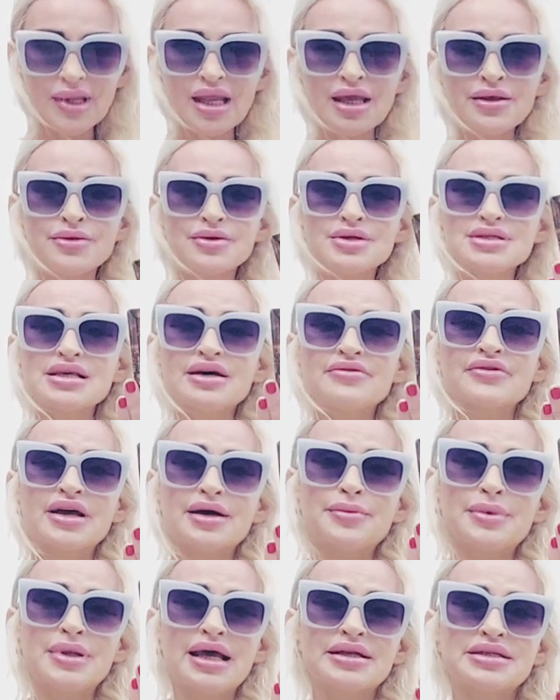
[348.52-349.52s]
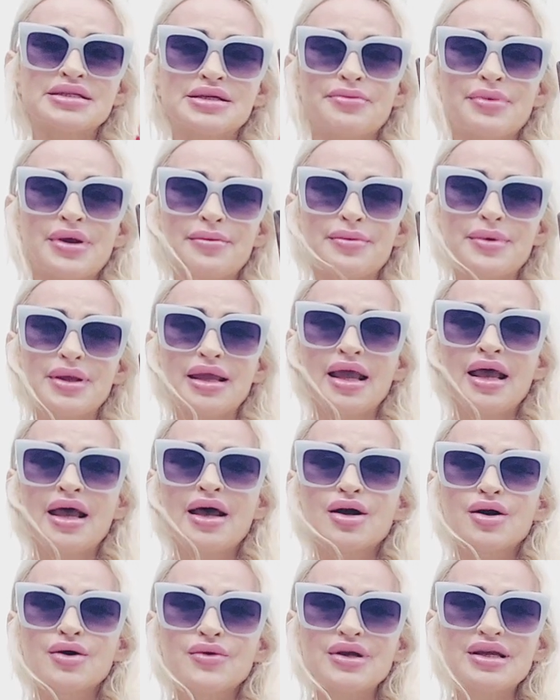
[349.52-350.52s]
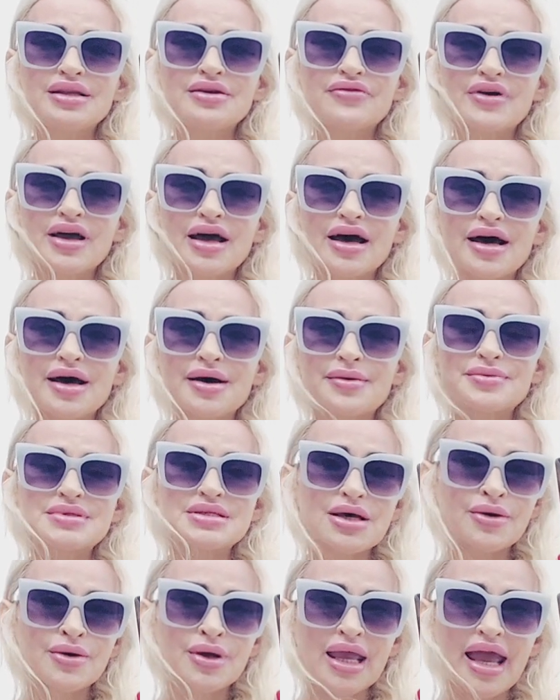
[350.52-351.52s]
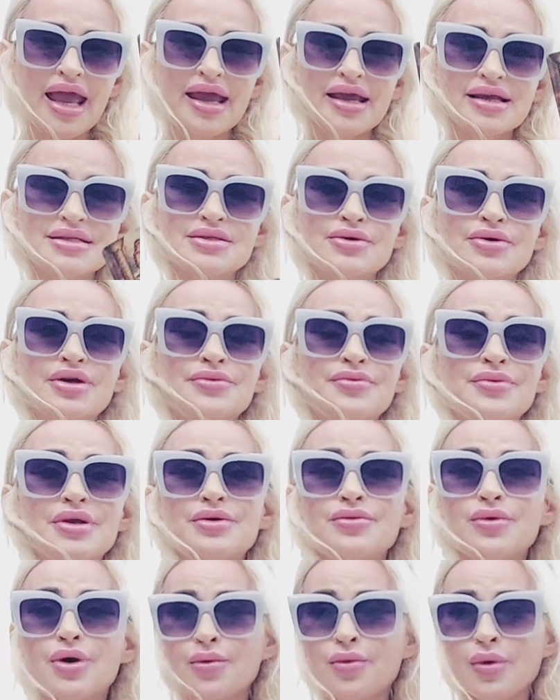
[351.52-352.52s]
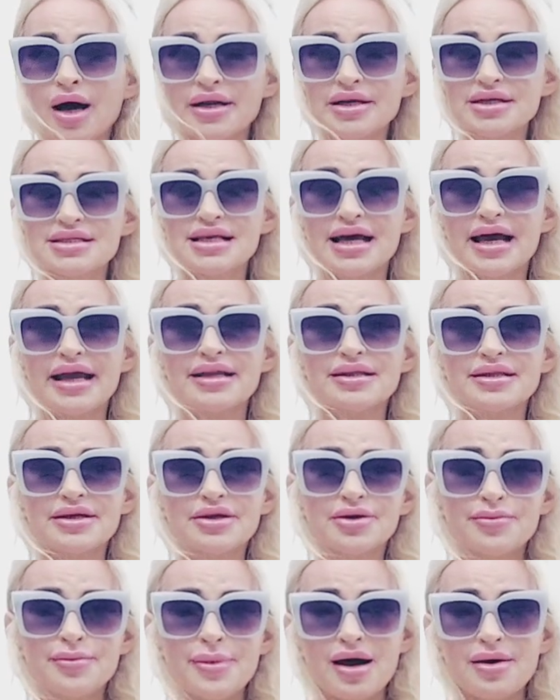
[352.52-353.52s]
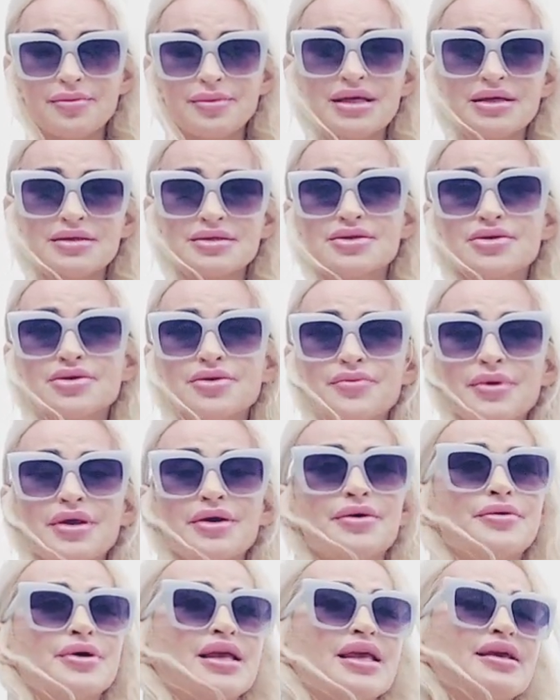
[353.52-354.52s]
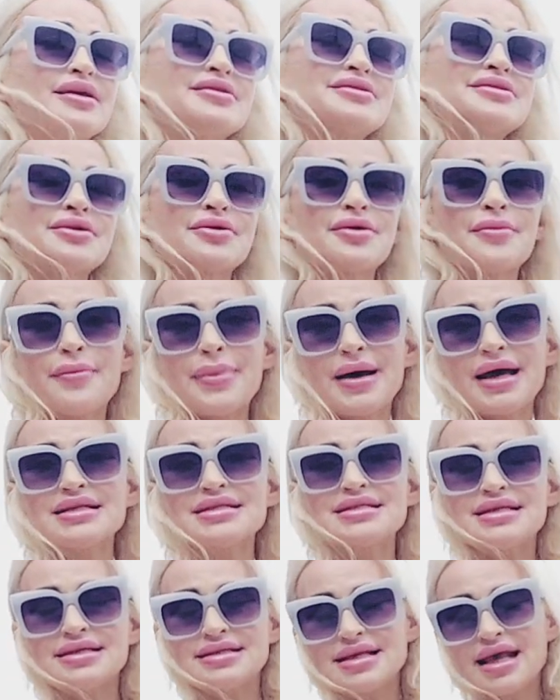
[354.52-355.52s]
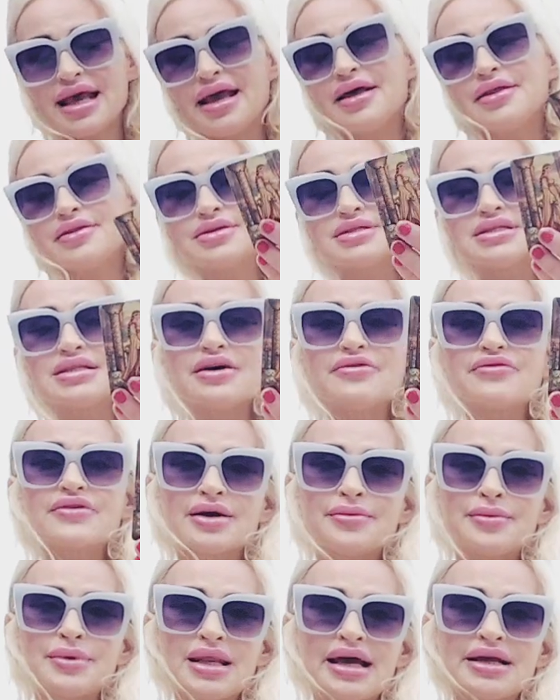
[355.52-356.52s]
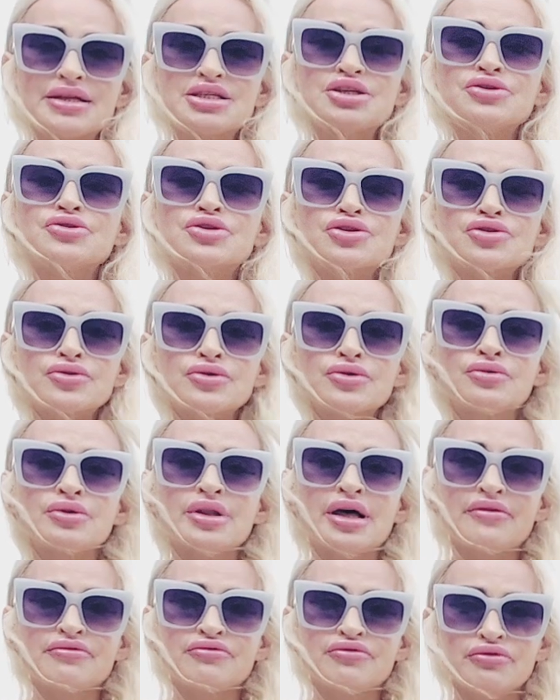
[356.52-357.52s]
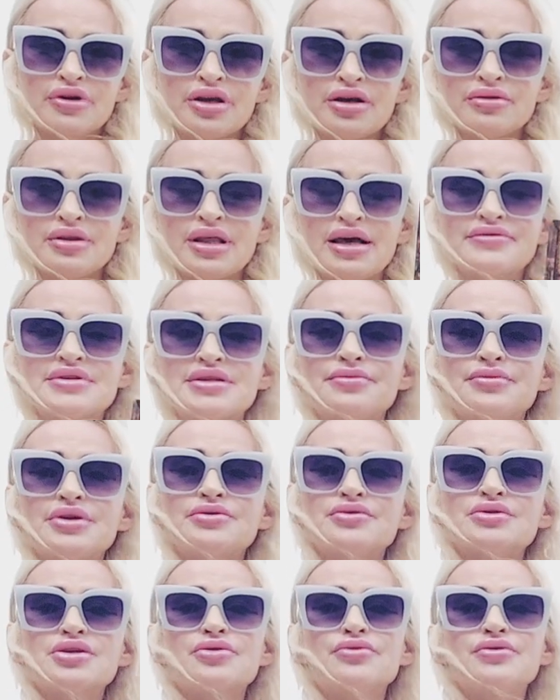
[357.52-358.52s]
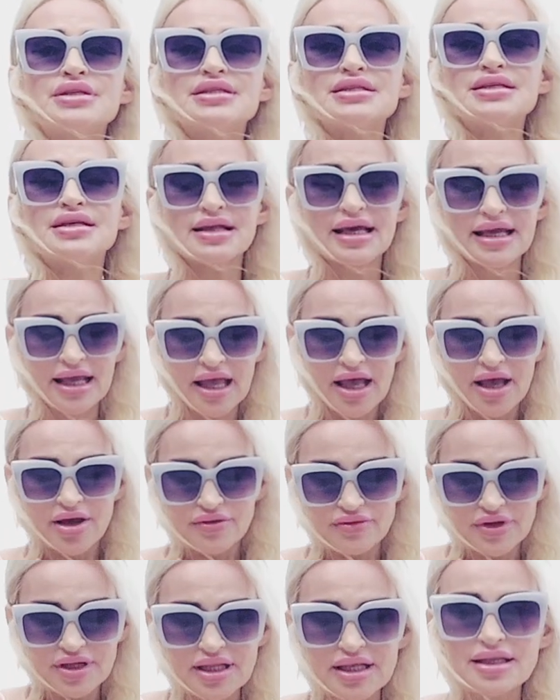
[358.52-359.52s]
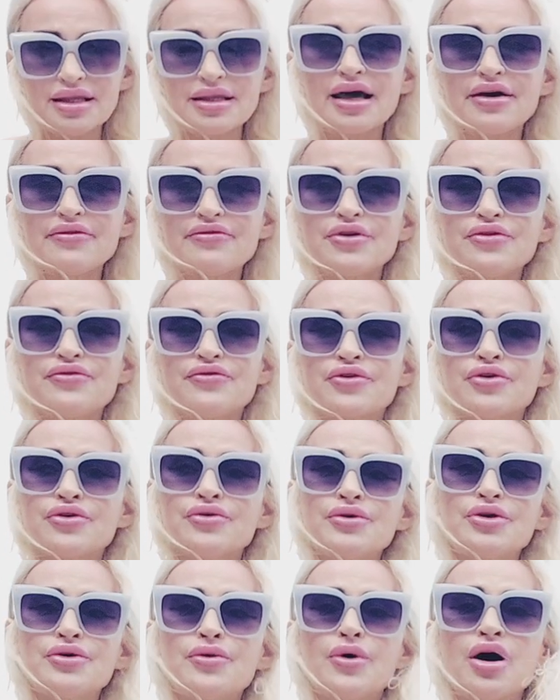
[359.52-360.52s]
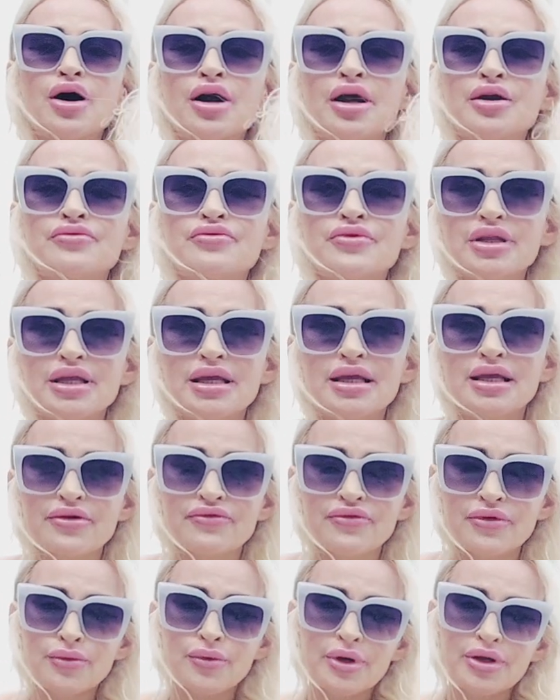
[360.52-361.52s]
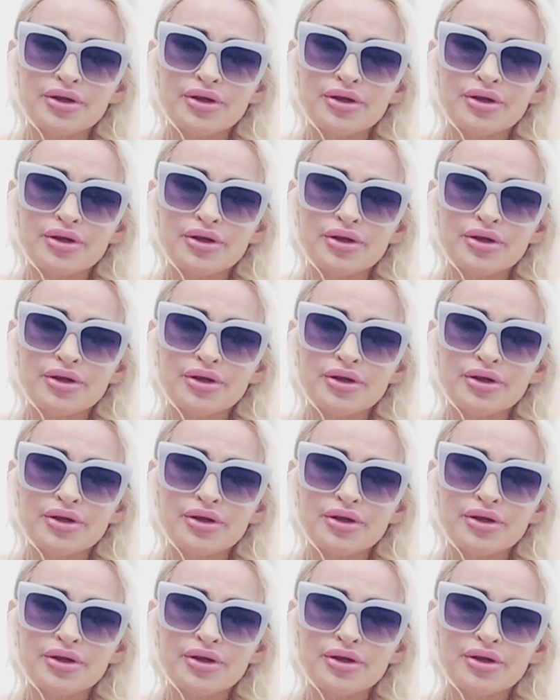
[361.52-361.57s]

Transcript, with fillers: There's love coming at you, baby. Queen of Cups, okay? So it could be a water sign like your mommy, a Scorpio, a Cancer, a Pisces. There's love coming at you, true love, real love, somebody who's going to like really love you for who you are, really give you what